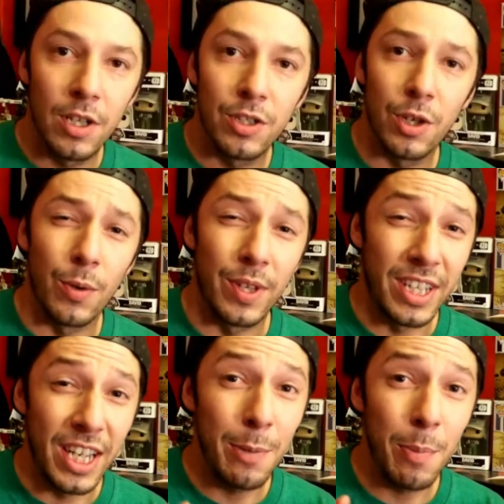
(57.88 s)
So the
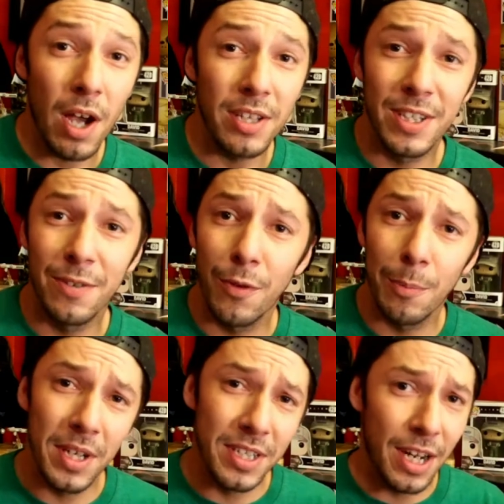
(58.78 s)
key positive for
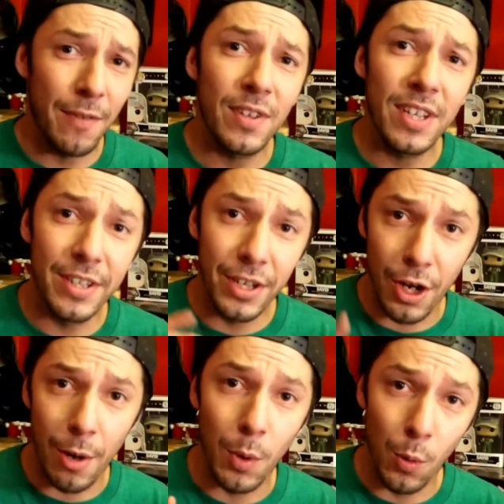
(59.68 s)
me, definitely the
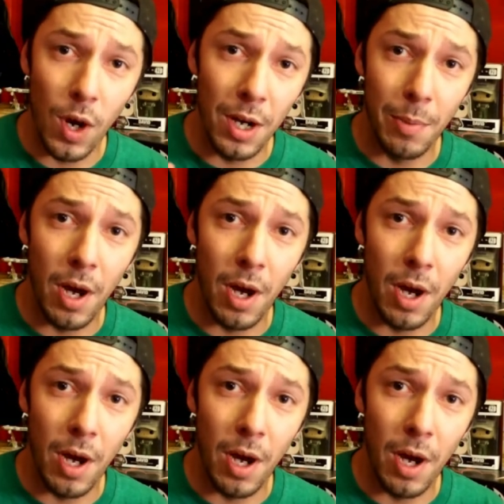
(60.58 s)
number one